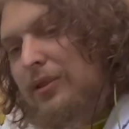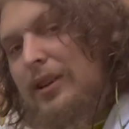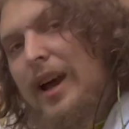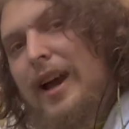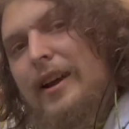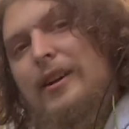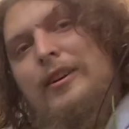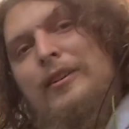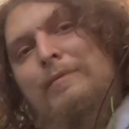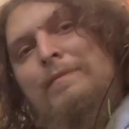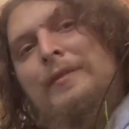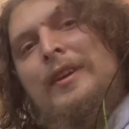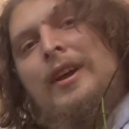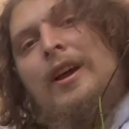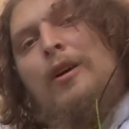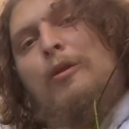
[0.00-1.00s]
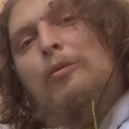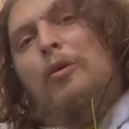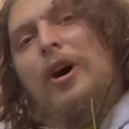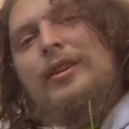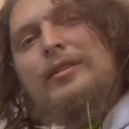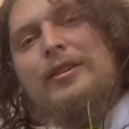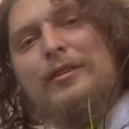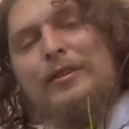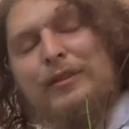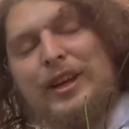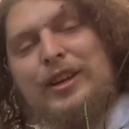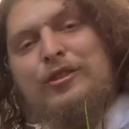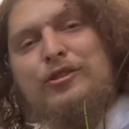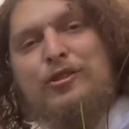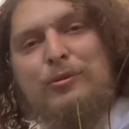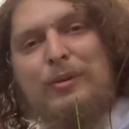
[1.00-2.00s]
Like, one
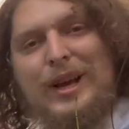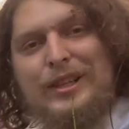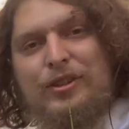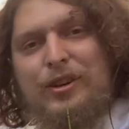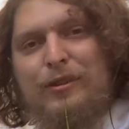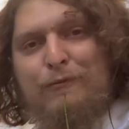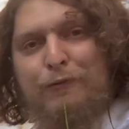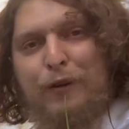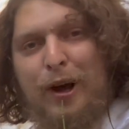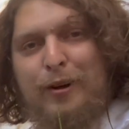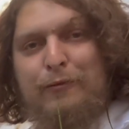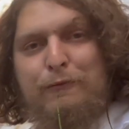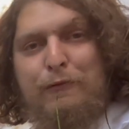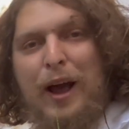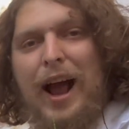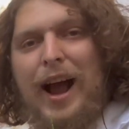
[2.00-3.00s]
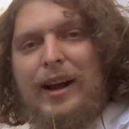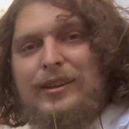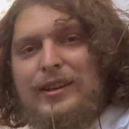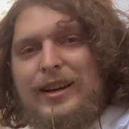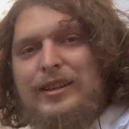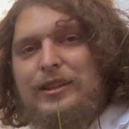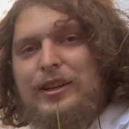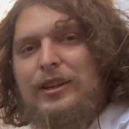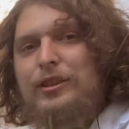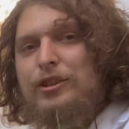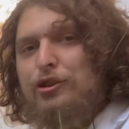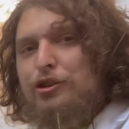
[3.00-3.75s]
interesting fun fact I didn't